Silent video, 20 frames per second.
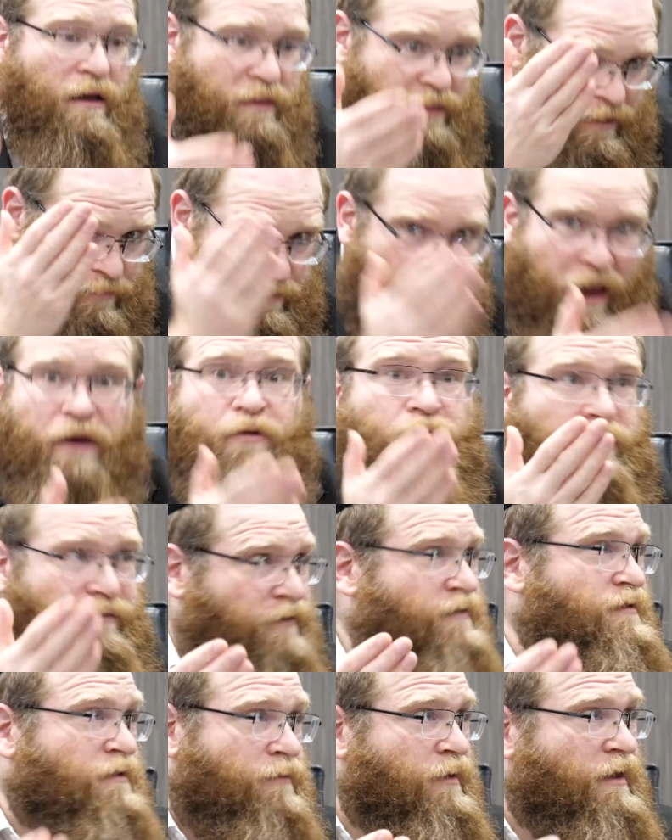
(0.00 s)
that Ma'ariv
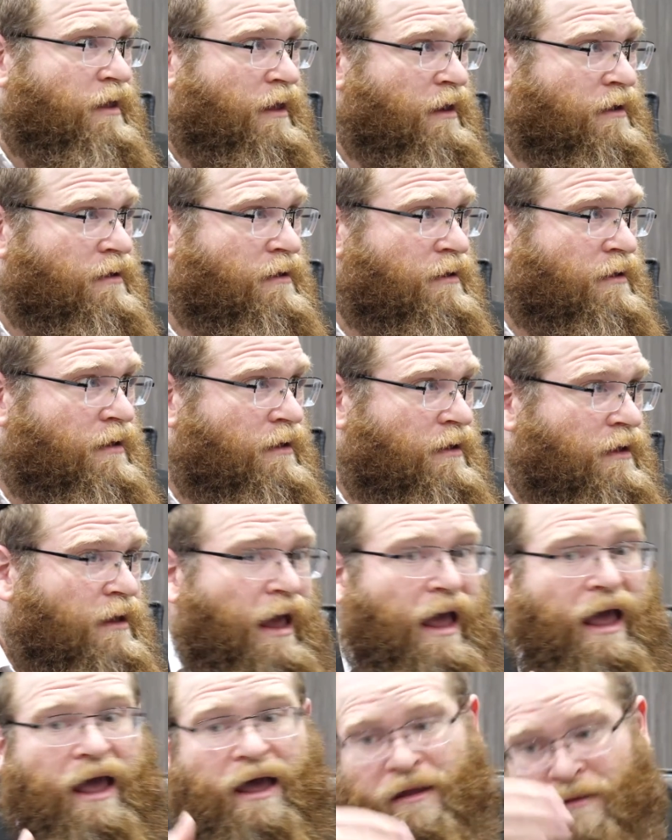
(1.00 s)
is the beginning.
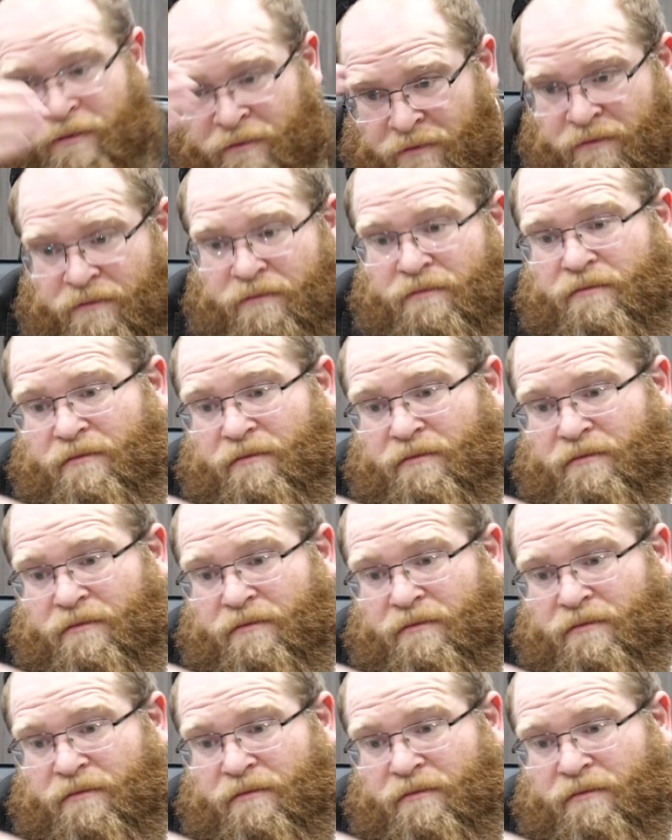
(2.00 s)
And